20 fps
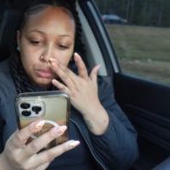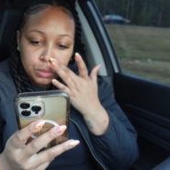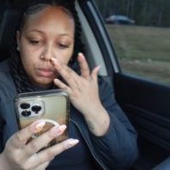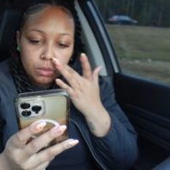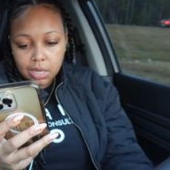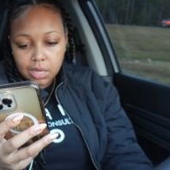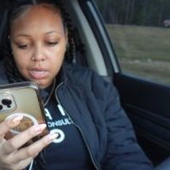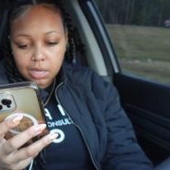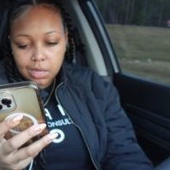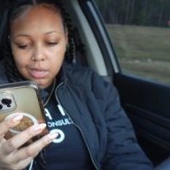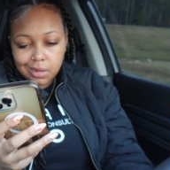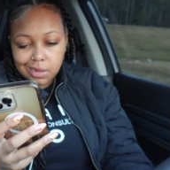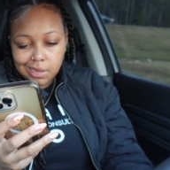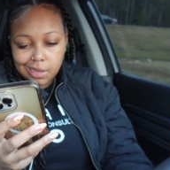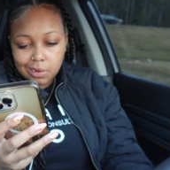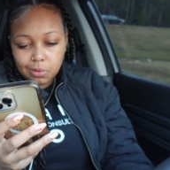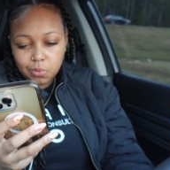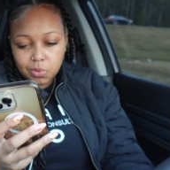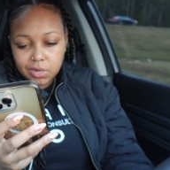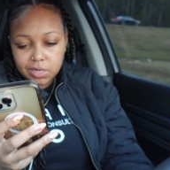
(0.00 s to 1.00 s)
And
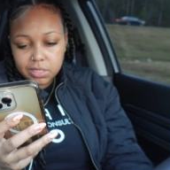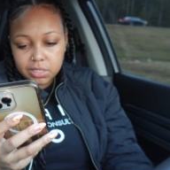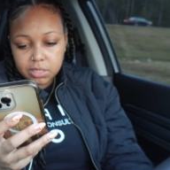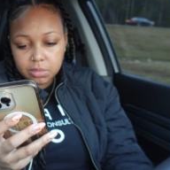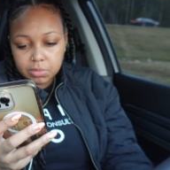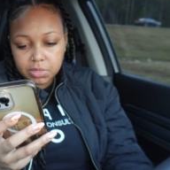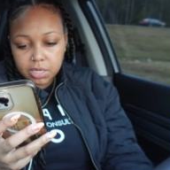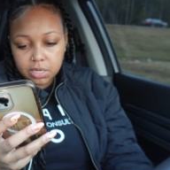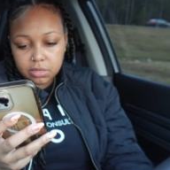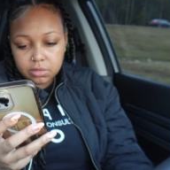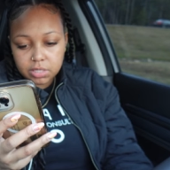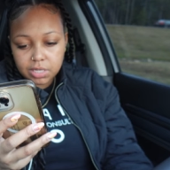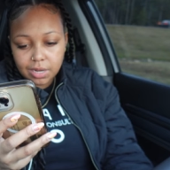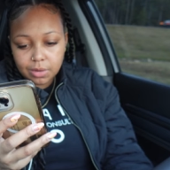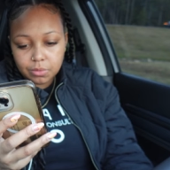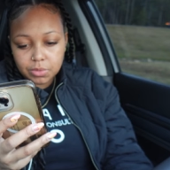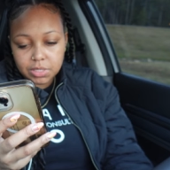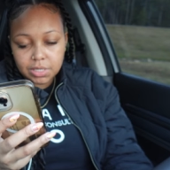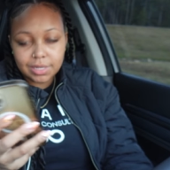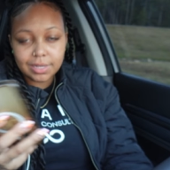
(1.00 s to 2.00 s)
like, what is something else
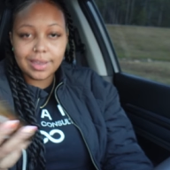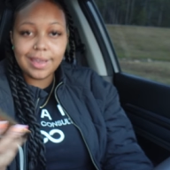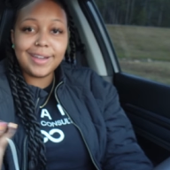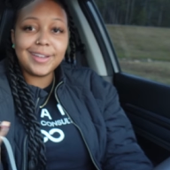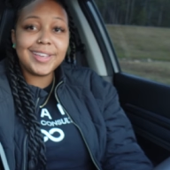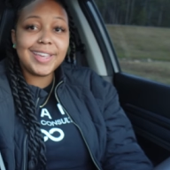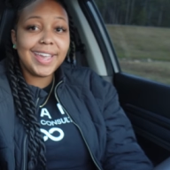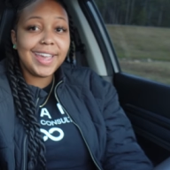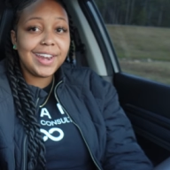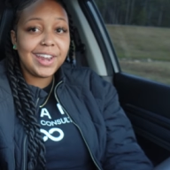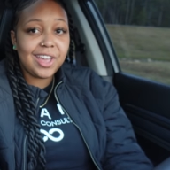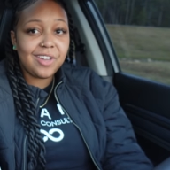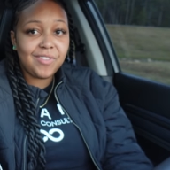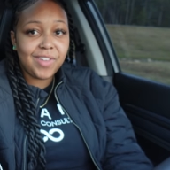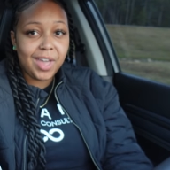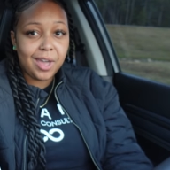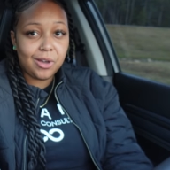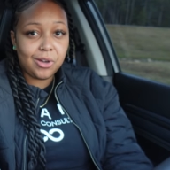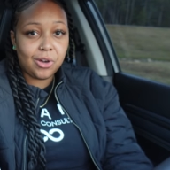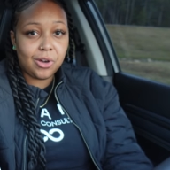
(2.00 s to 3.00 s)
that would stick out? You can't have
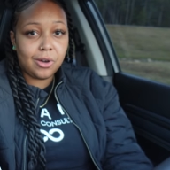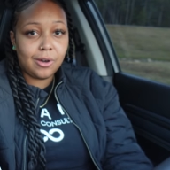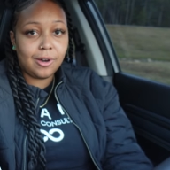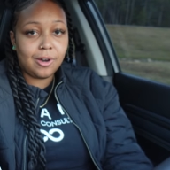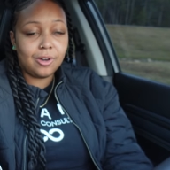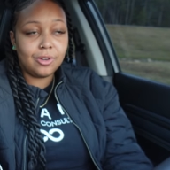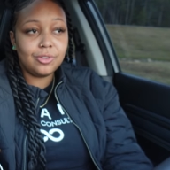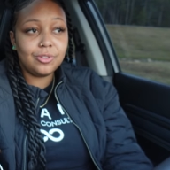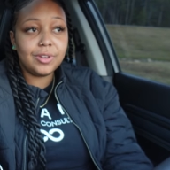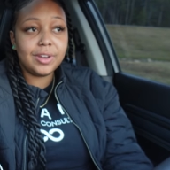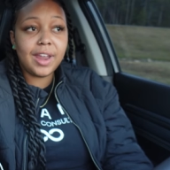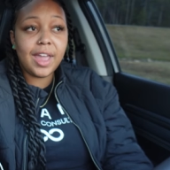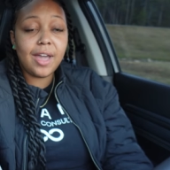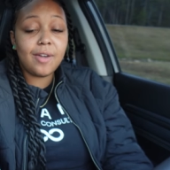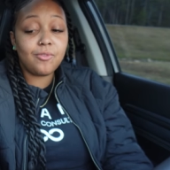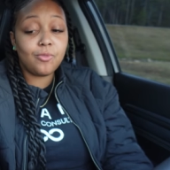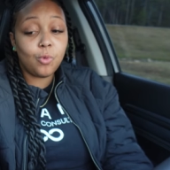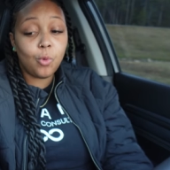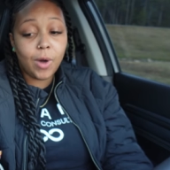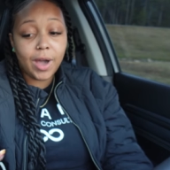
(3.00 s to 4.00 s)
alcohol. You can
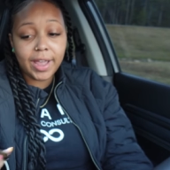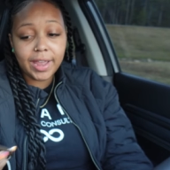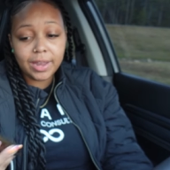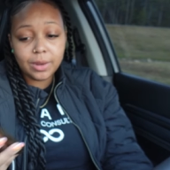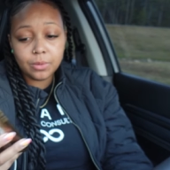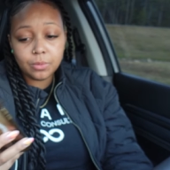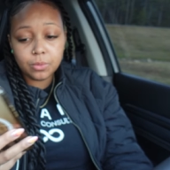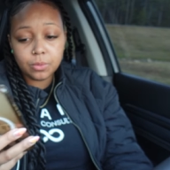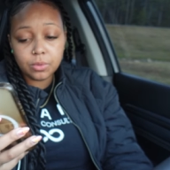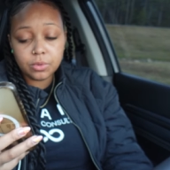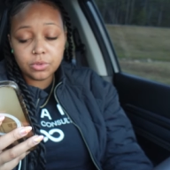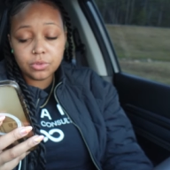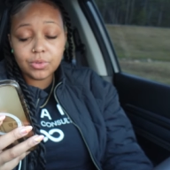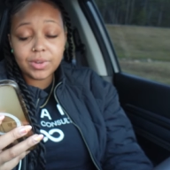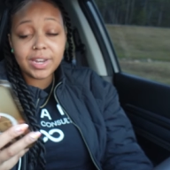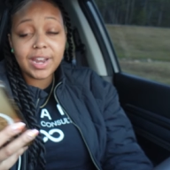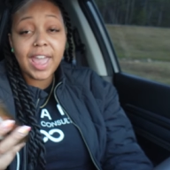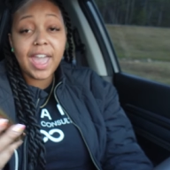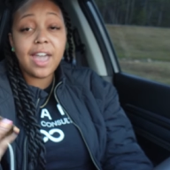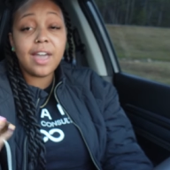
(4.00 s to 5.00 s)
have white. You
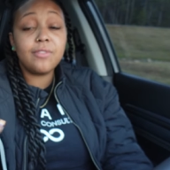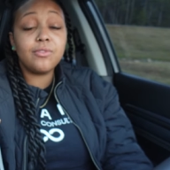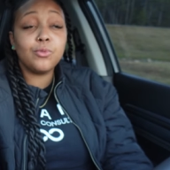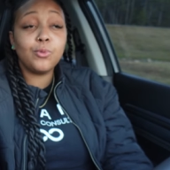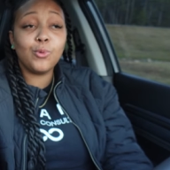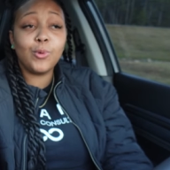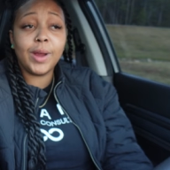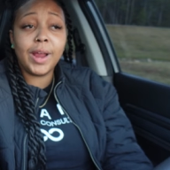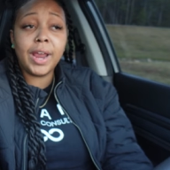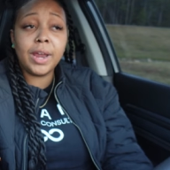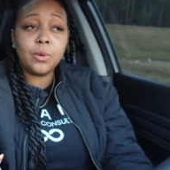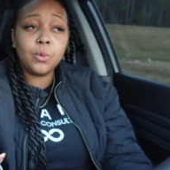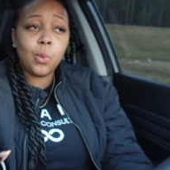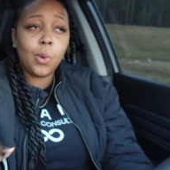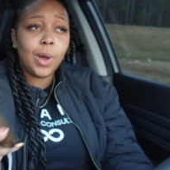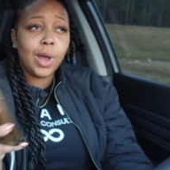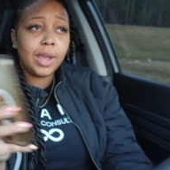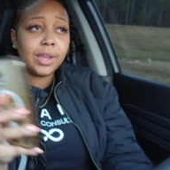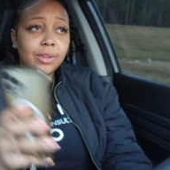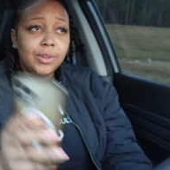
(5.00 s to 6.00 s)
can have red
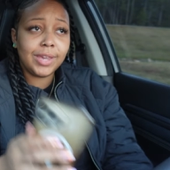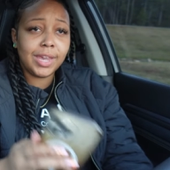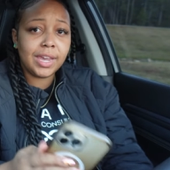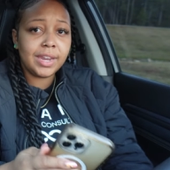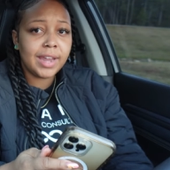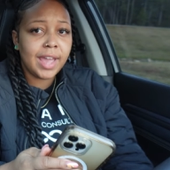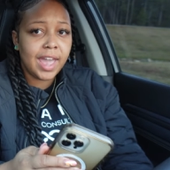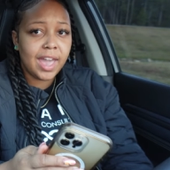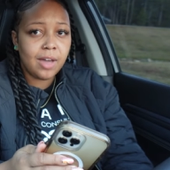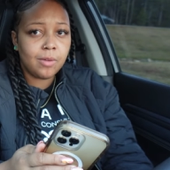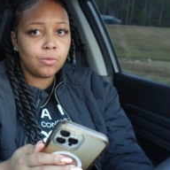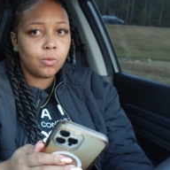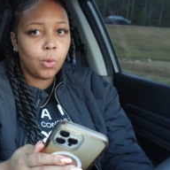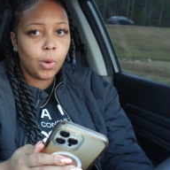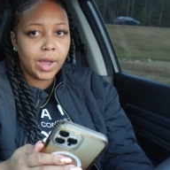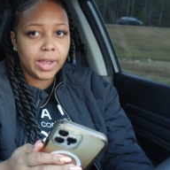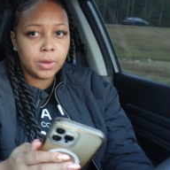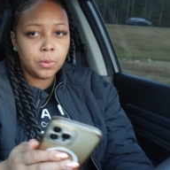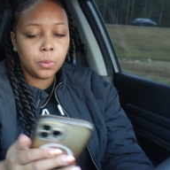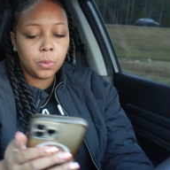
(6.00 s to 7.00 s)
wine. You can't have
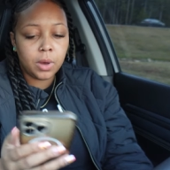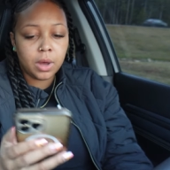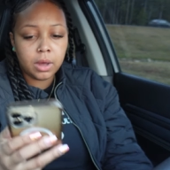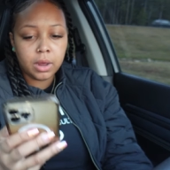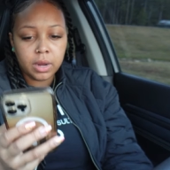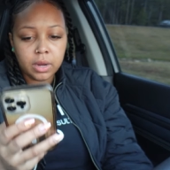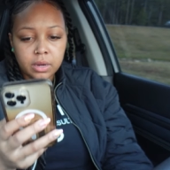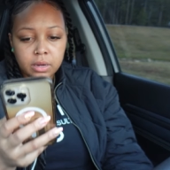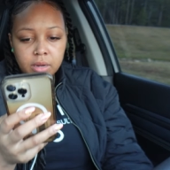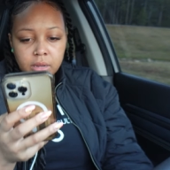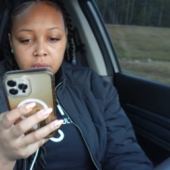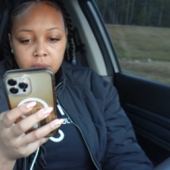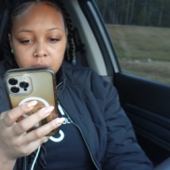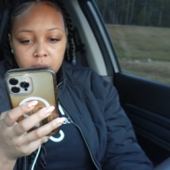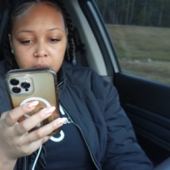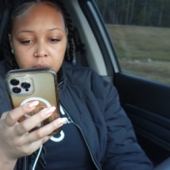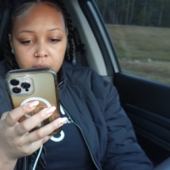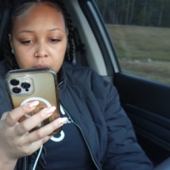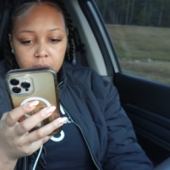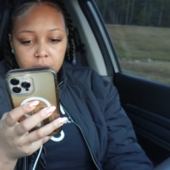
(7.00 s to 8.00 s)
white wine.
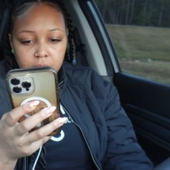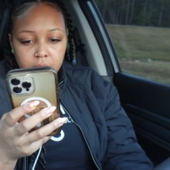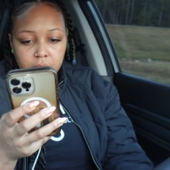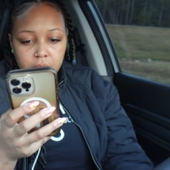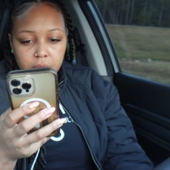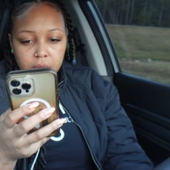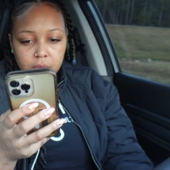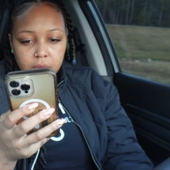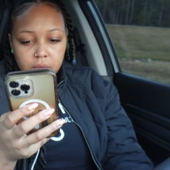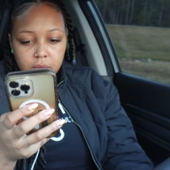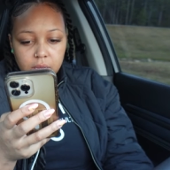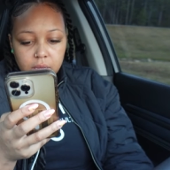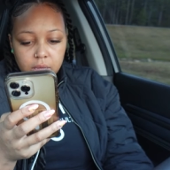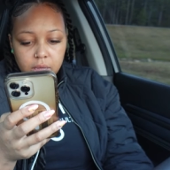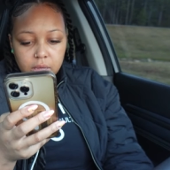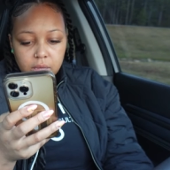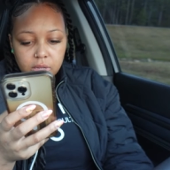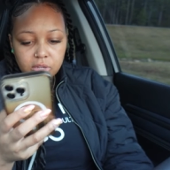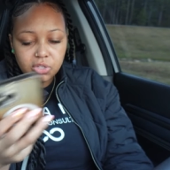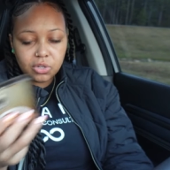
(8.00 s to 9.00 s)

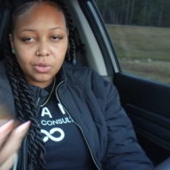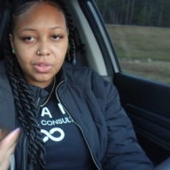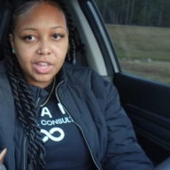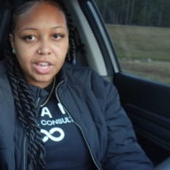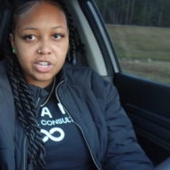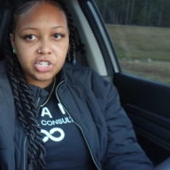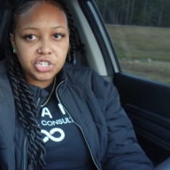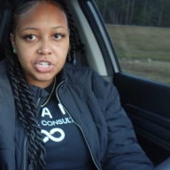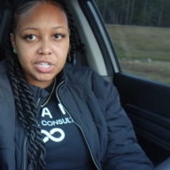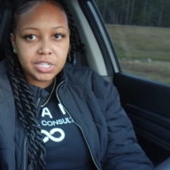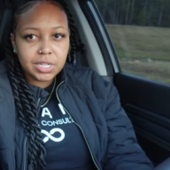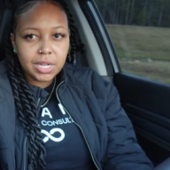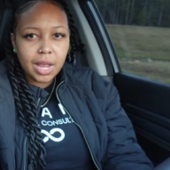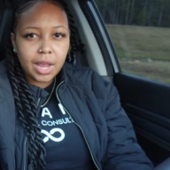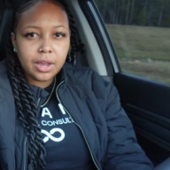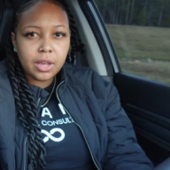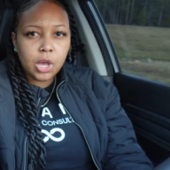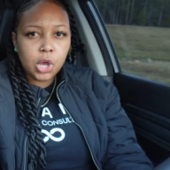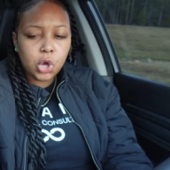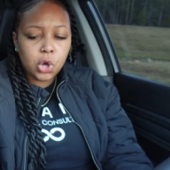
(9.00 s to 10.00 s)
So that's just
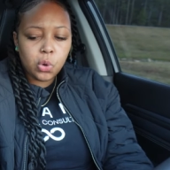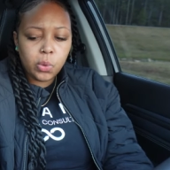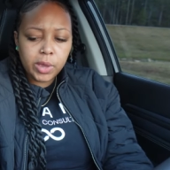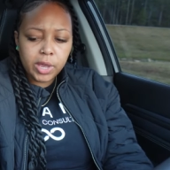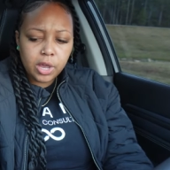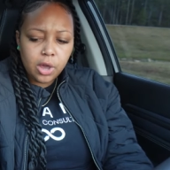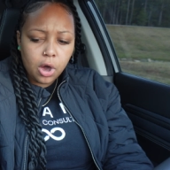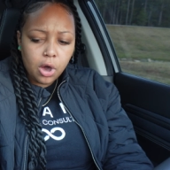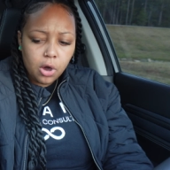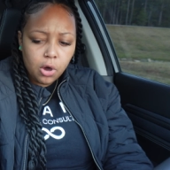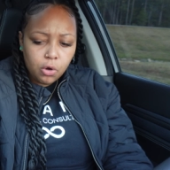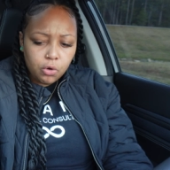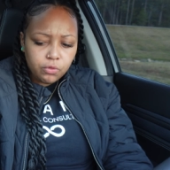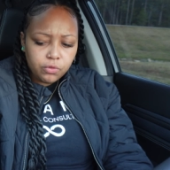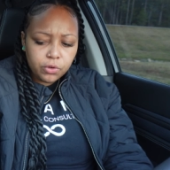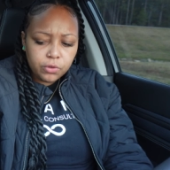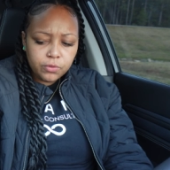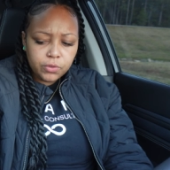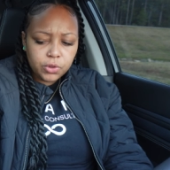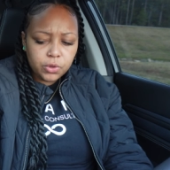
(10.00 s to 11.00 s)
like a quick
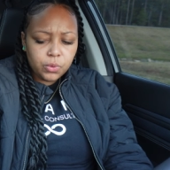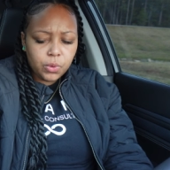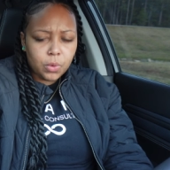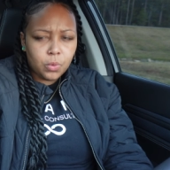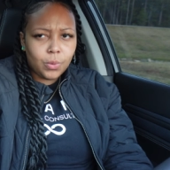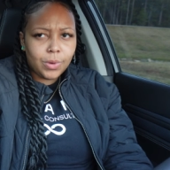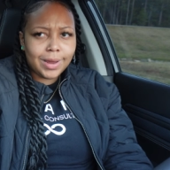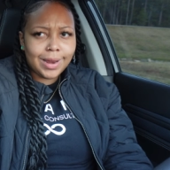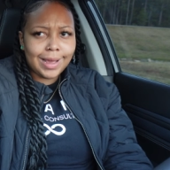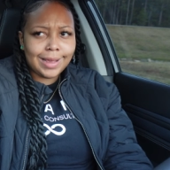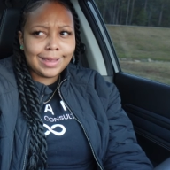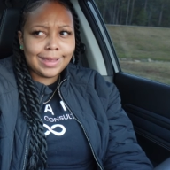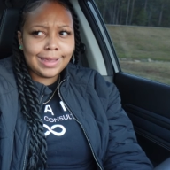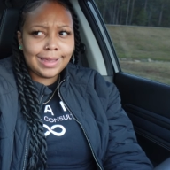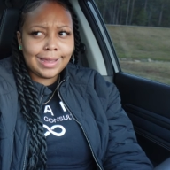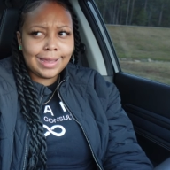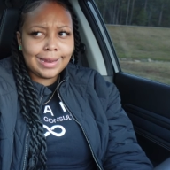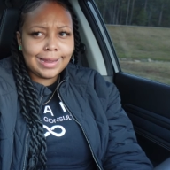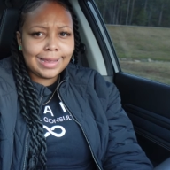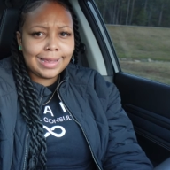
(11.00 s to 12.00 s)
overview of what I
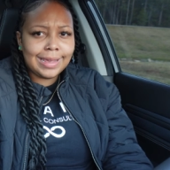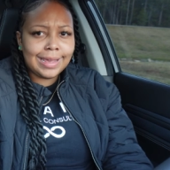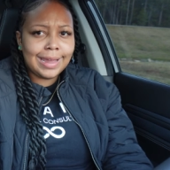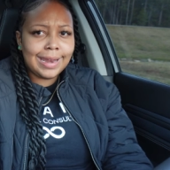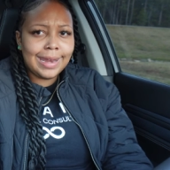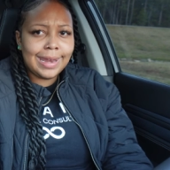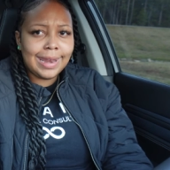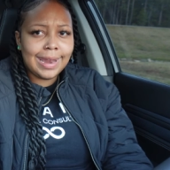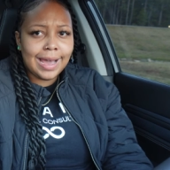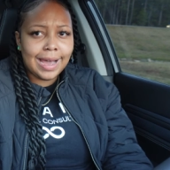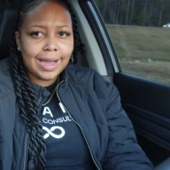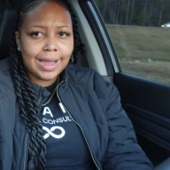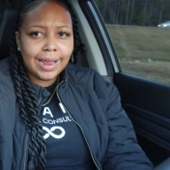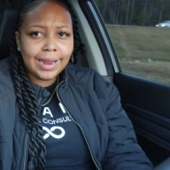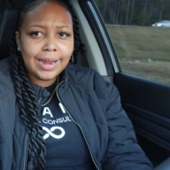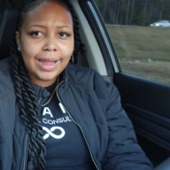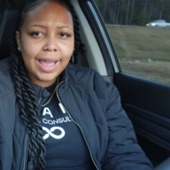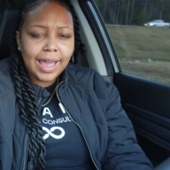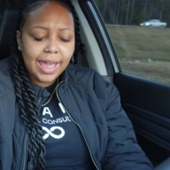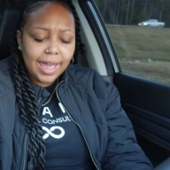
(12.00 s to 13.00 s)
can and
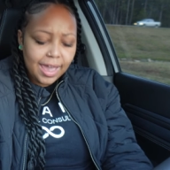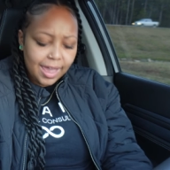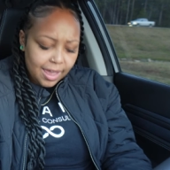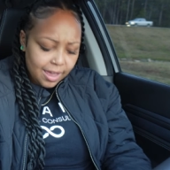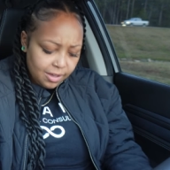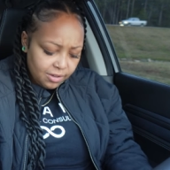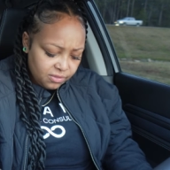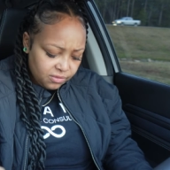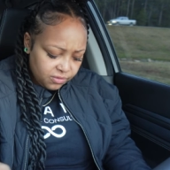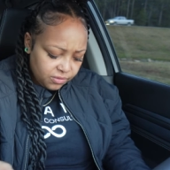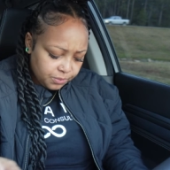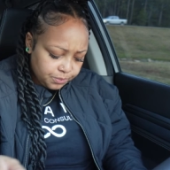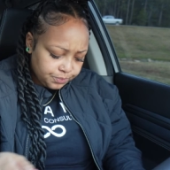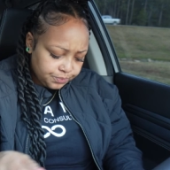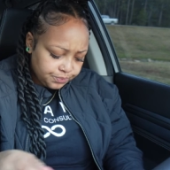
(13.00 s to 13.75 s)
cannot have.